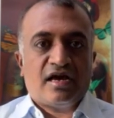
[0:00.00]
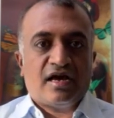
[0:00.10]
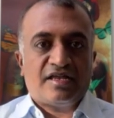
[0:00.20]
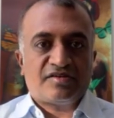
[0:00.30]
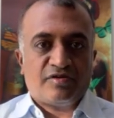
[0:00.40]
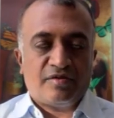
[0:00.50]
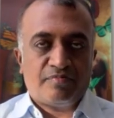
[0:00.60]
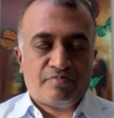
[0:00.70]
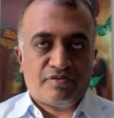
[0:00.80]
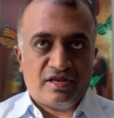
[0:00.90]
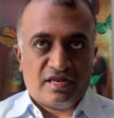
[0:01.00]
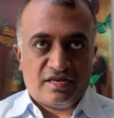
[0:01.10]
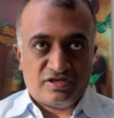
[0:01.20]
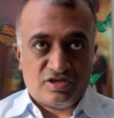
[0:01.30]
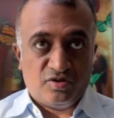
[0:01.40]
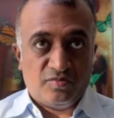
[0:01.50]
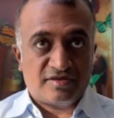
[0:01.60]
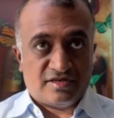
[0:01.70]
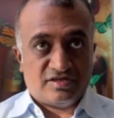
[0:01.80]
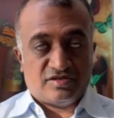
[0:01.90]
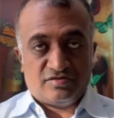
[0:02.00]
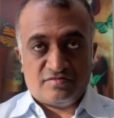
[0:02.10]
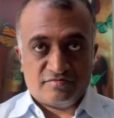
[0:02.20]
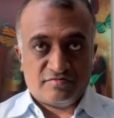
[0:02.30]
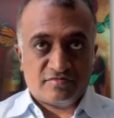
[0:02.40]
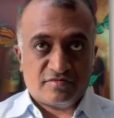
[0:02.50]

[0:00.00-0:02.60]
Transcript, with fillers: uh, as we're putting in tubes into